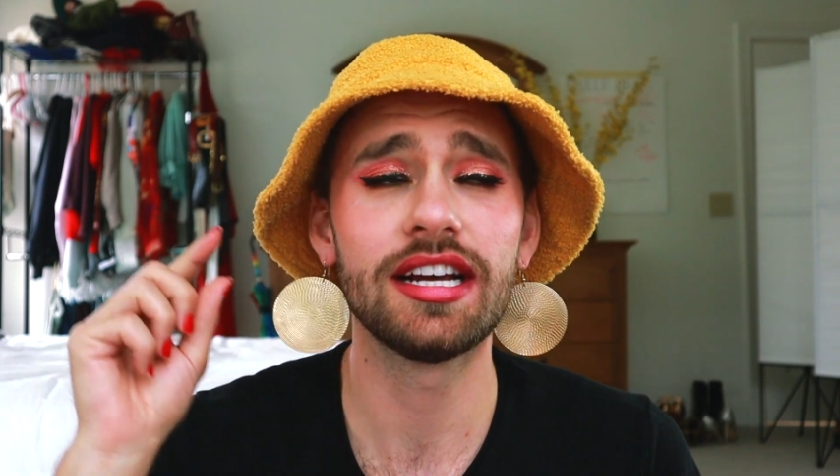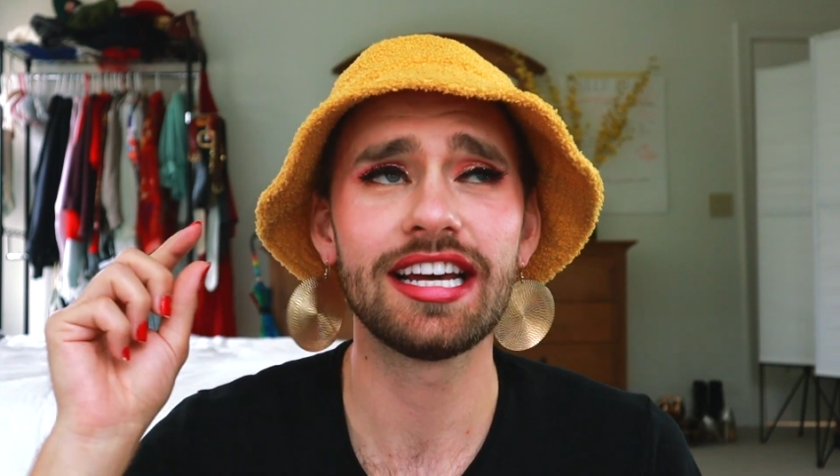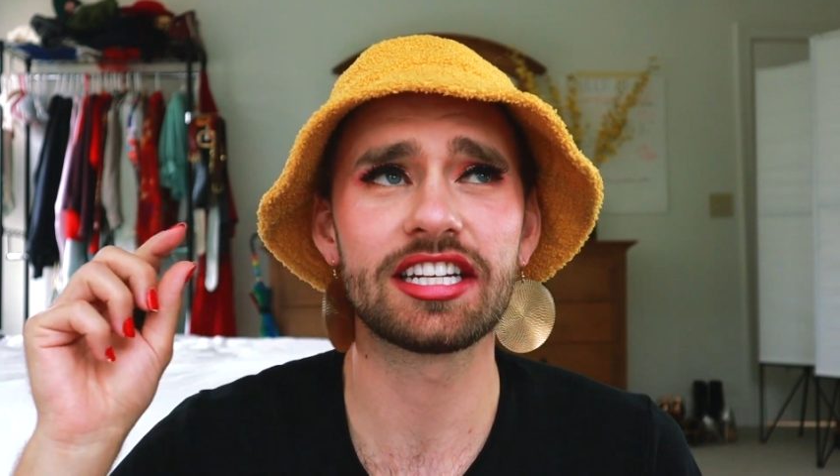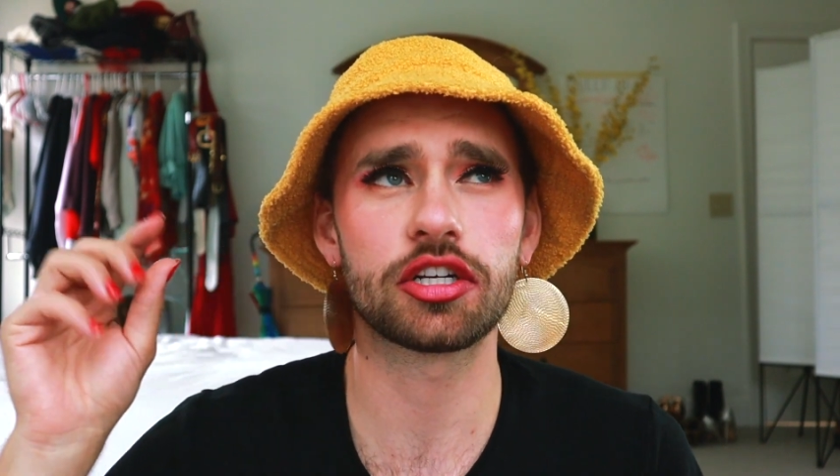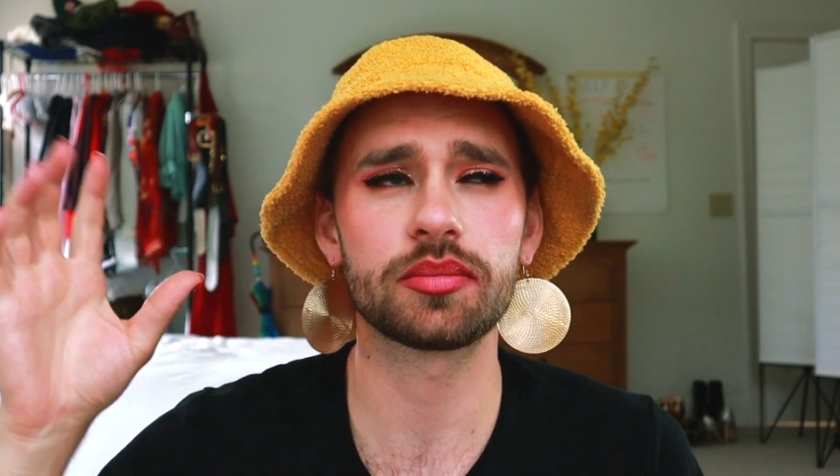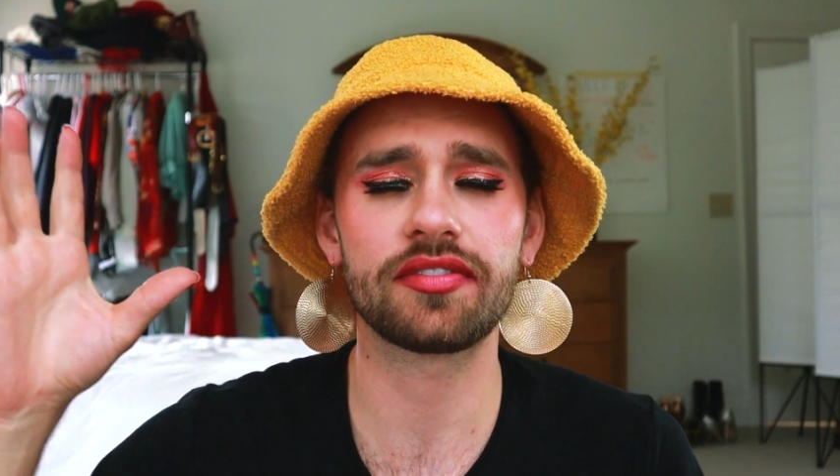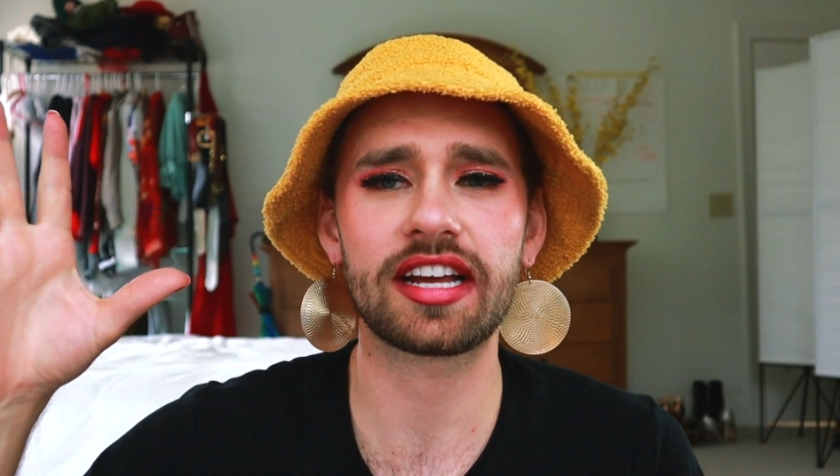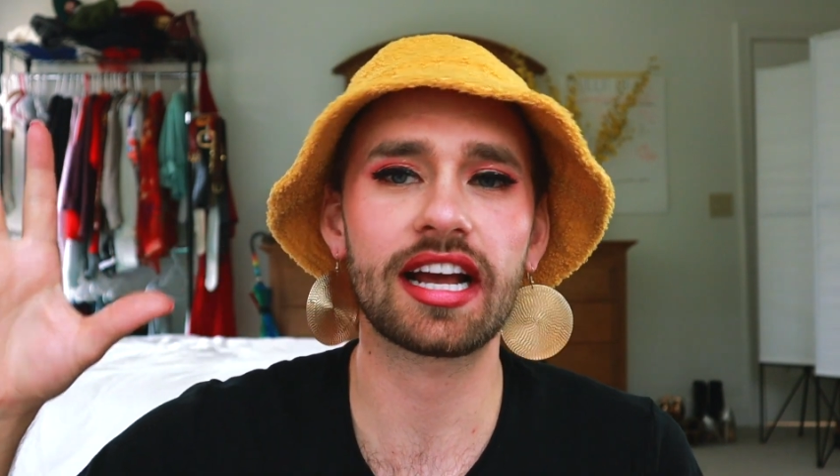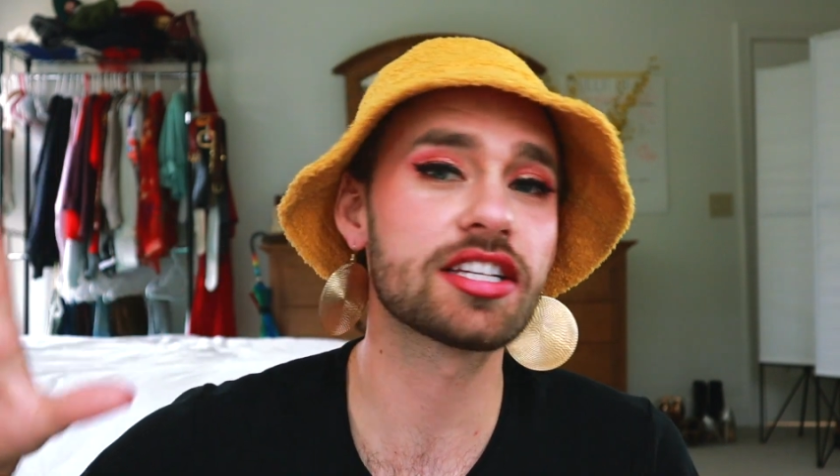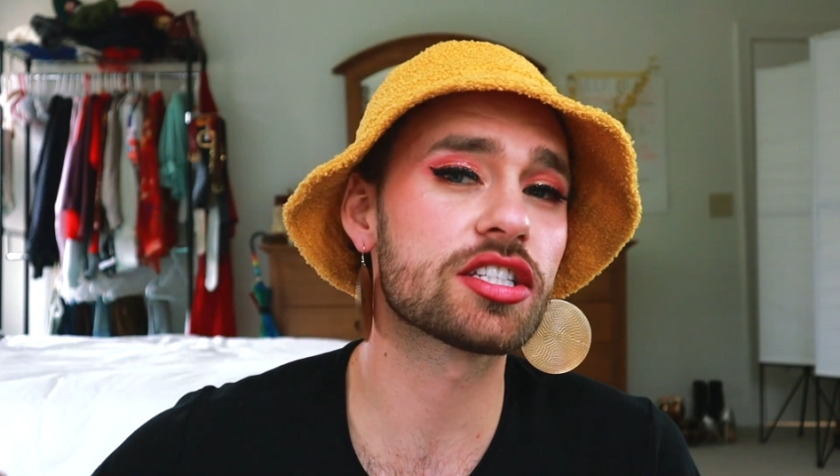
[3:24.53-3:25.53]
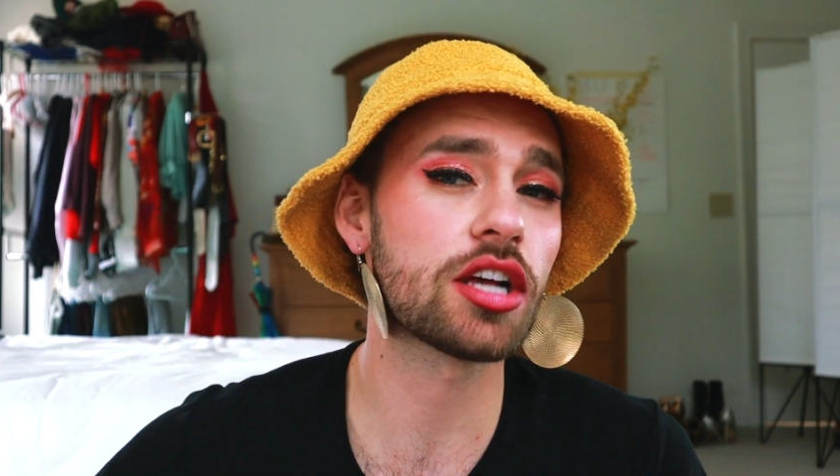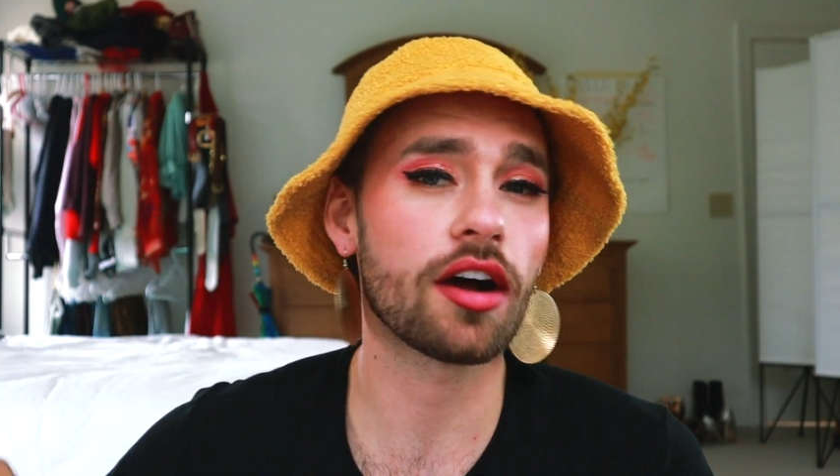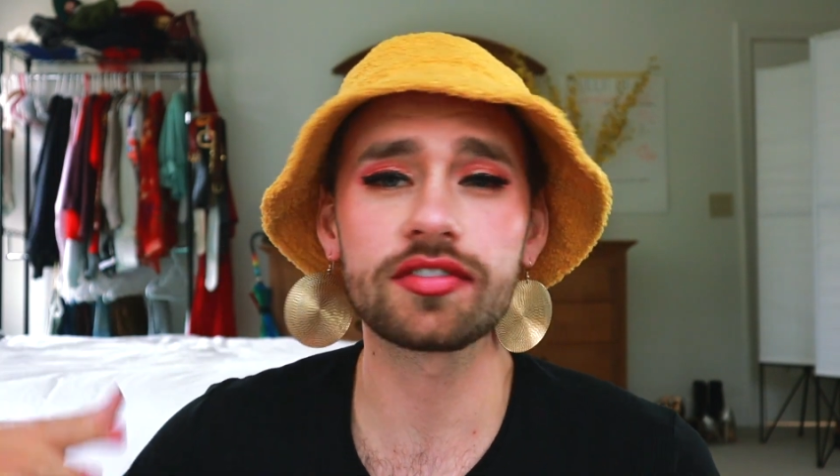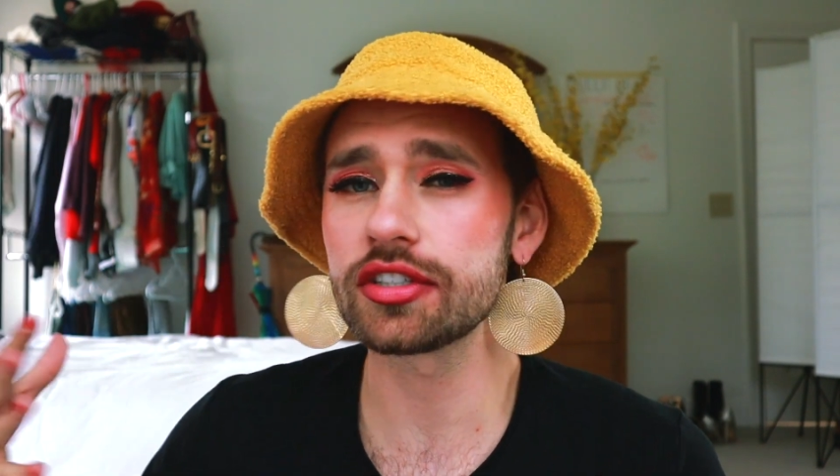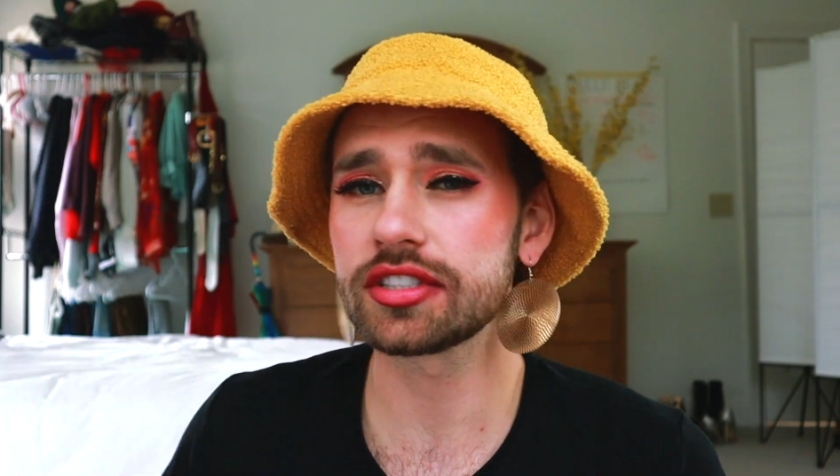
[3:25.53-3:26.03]
in terms of like a
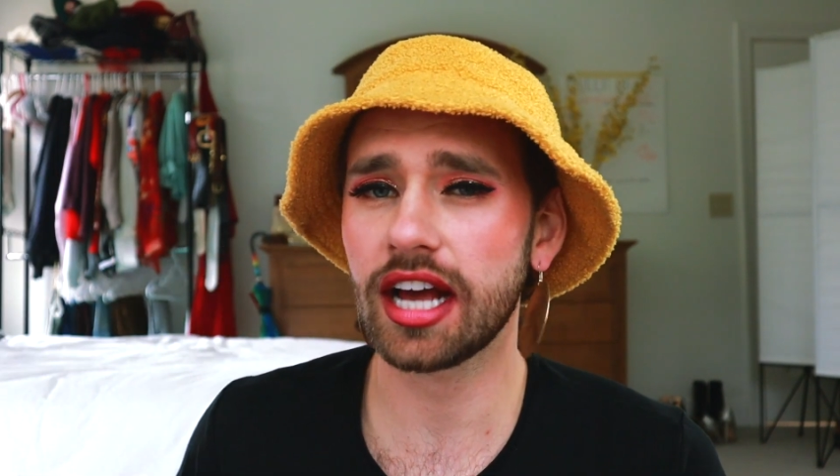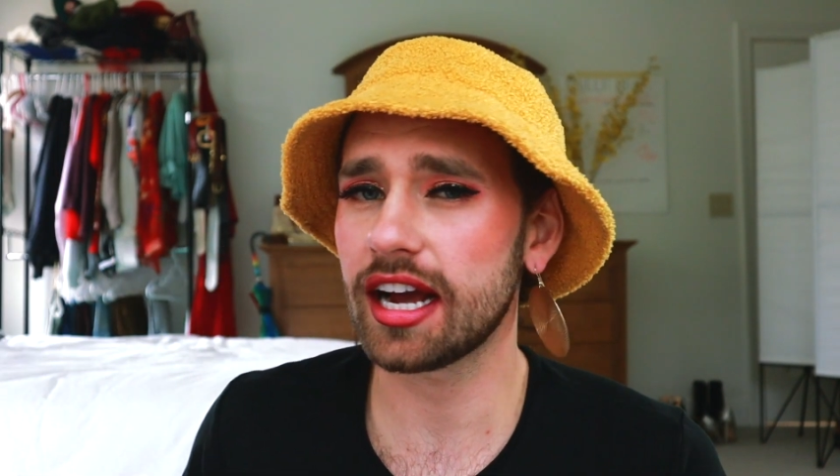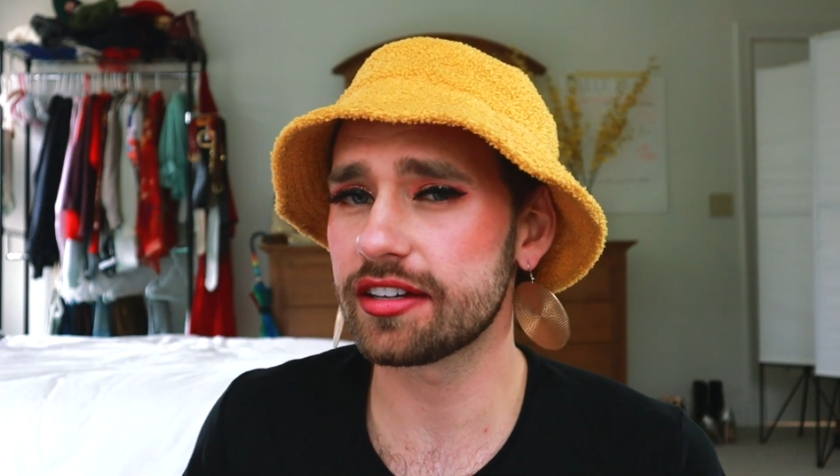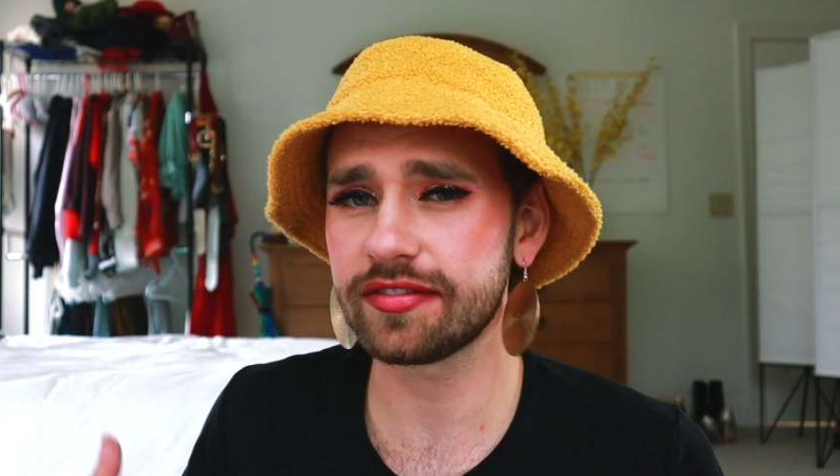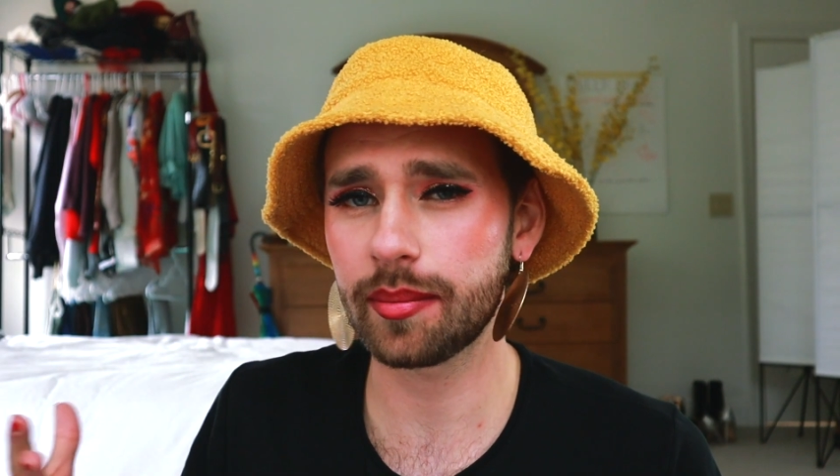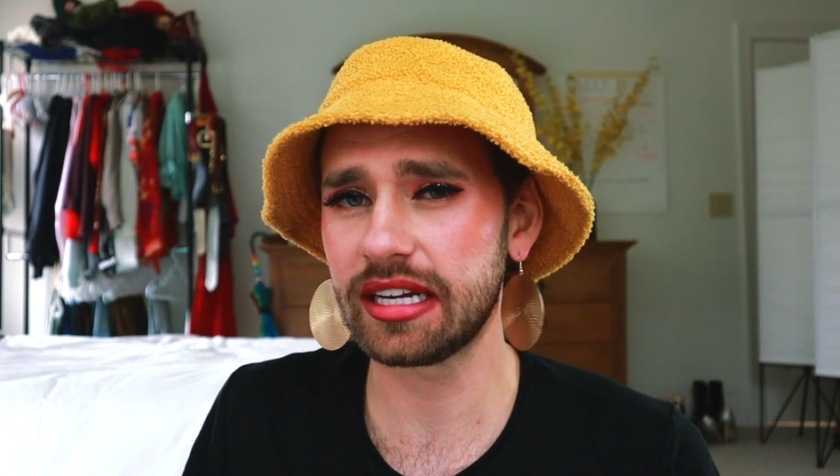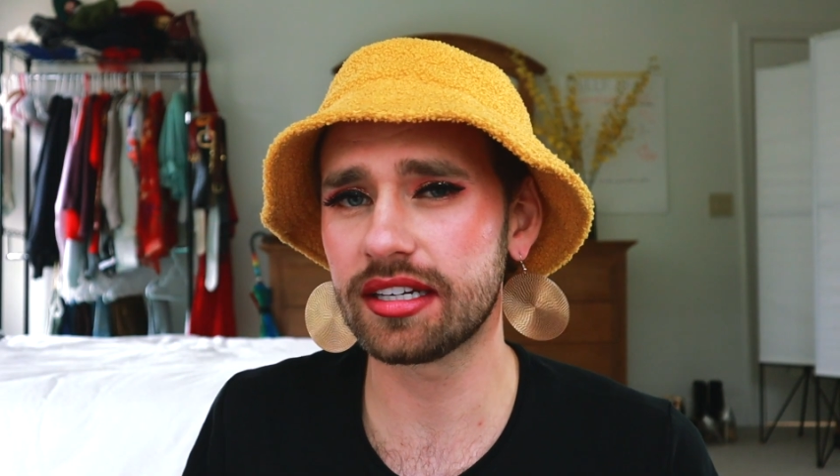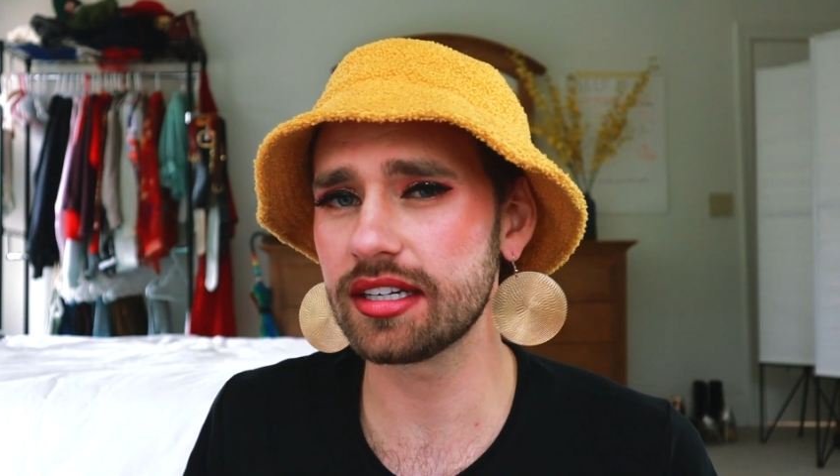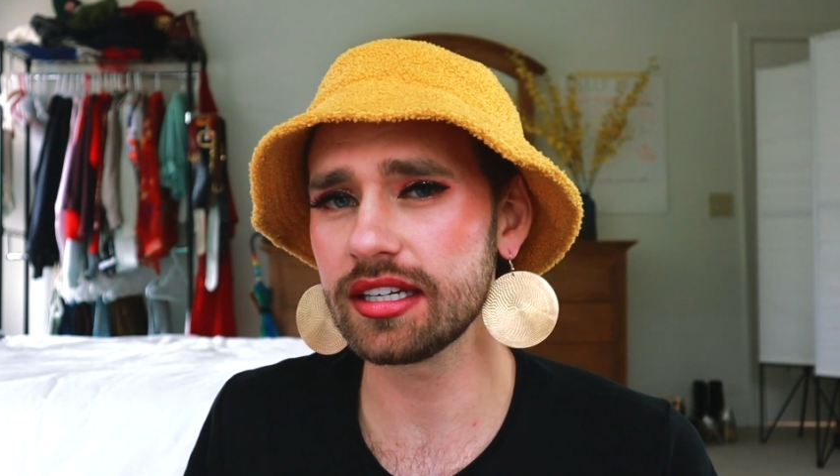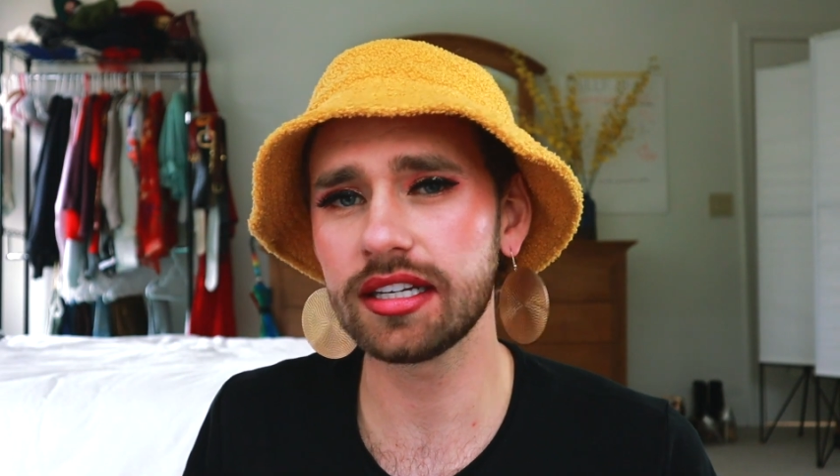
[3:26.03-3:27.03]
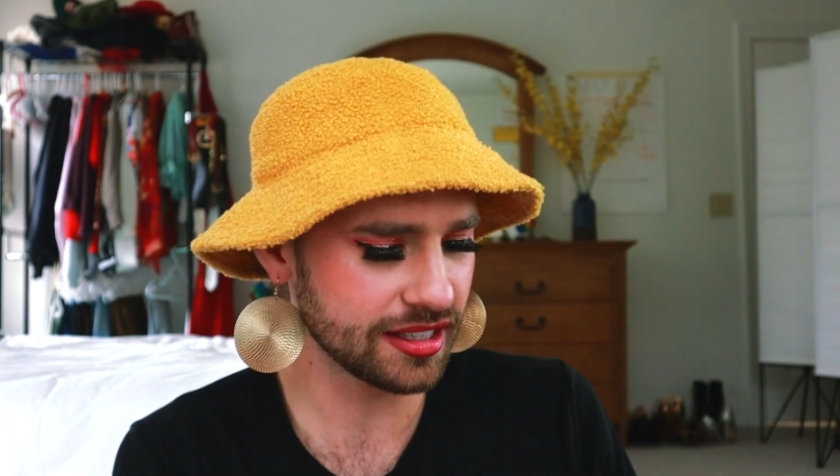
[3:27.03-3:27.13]
softer side of femininity.